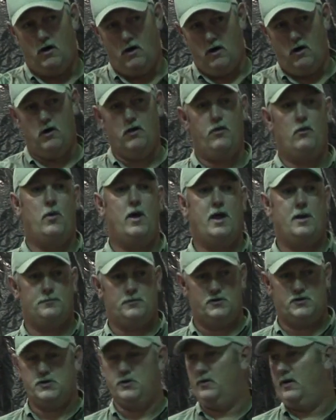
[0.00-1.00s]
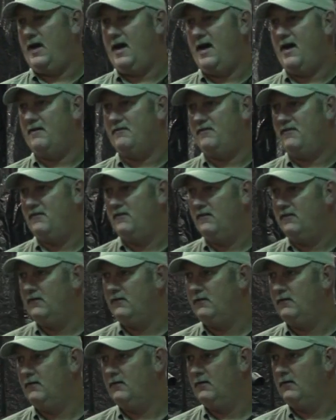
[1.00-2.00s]
all the way up to 2.5.
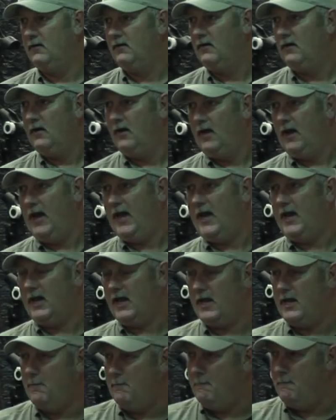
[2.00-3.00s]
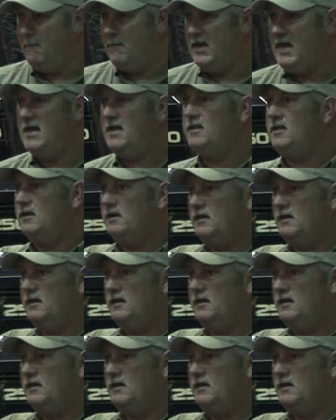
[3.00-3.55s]
And it can be the